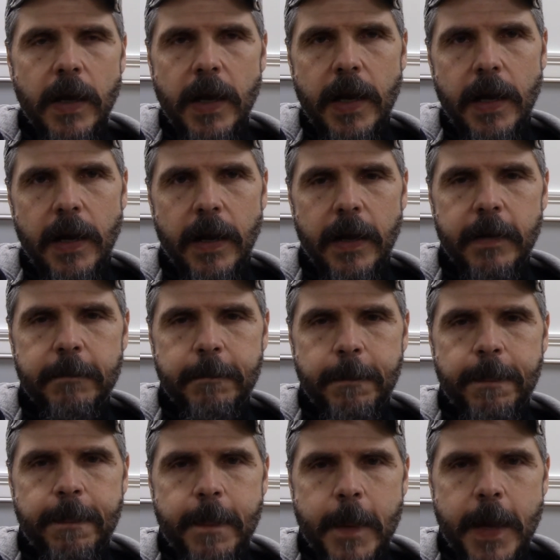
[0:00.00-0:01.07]

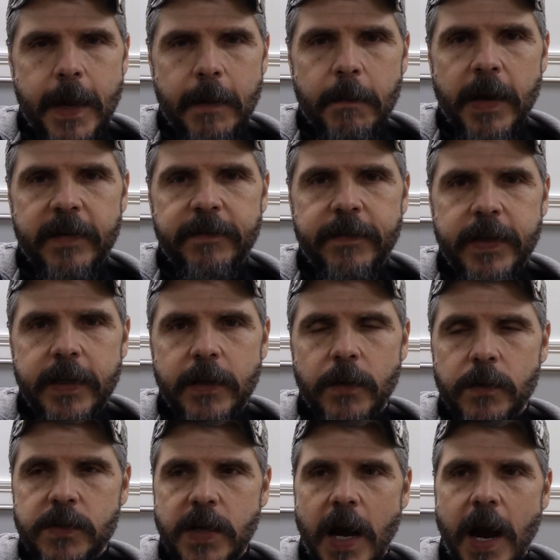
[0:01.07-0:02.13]
and my
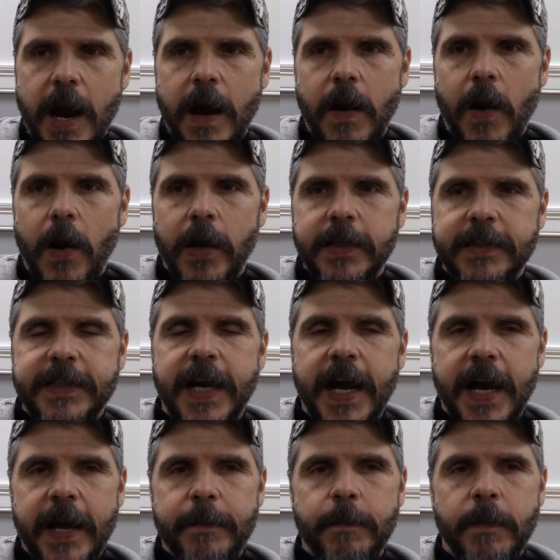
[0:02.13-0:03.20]
videos are on
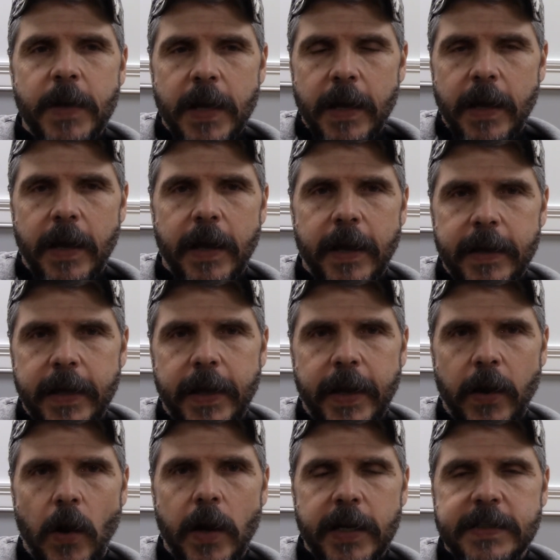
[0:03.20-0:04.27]
time,
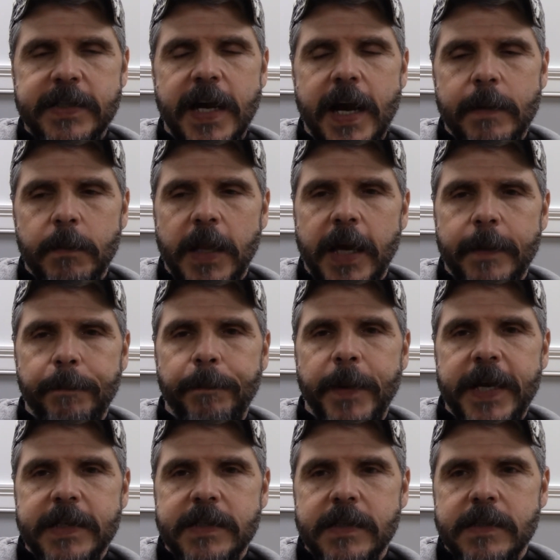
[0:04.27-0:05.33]
on a timeline
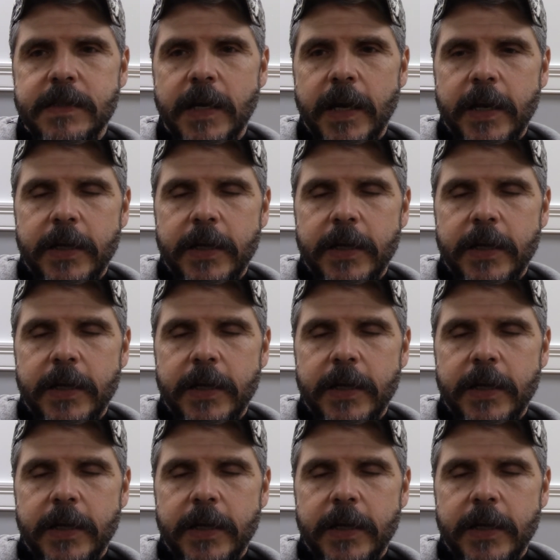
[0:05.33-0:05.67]
basis.